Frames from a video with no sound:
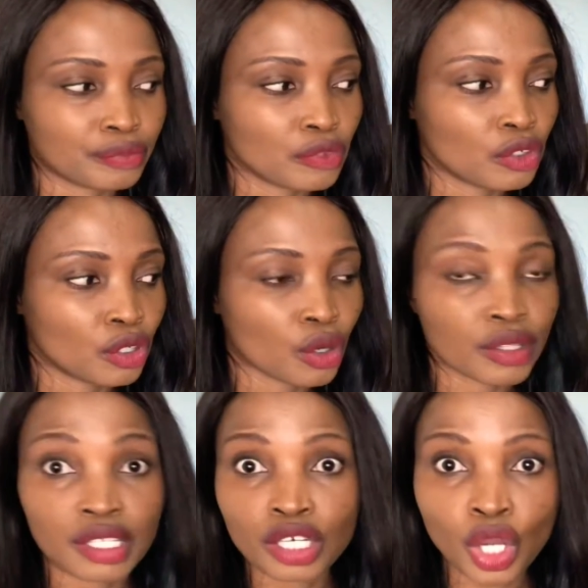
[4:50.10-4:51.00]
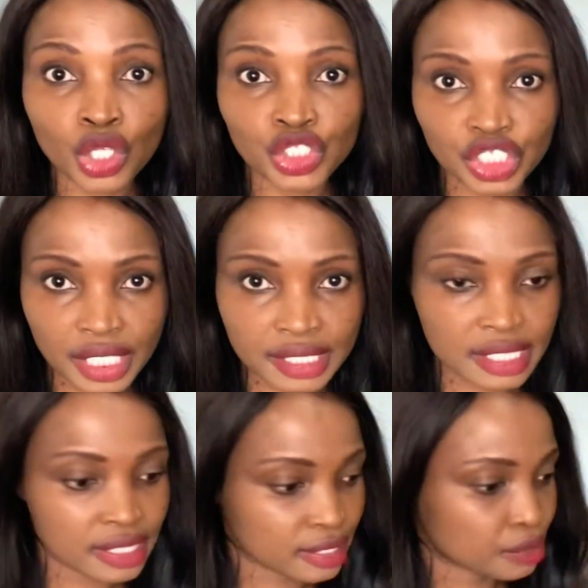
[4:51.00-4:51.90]
the long
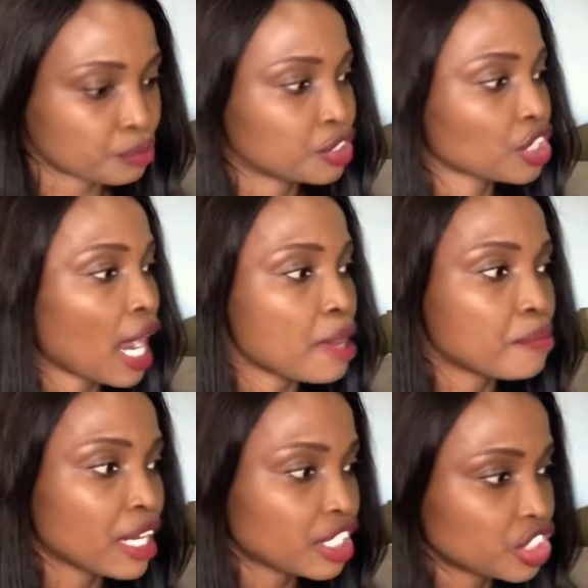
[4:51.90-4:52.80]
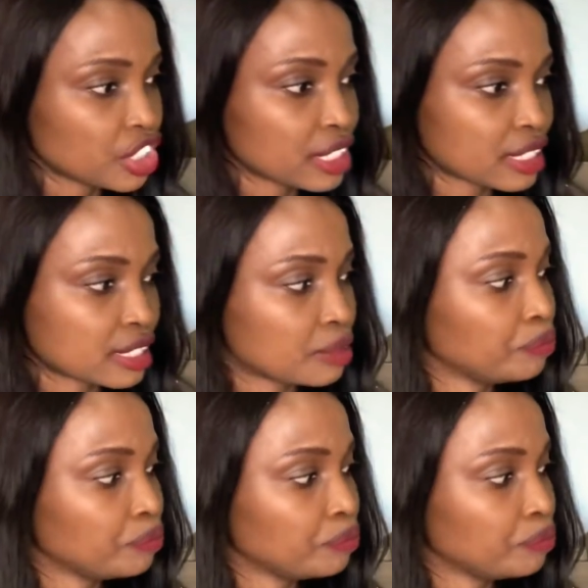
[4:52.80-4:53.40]
jerseys which I purchased.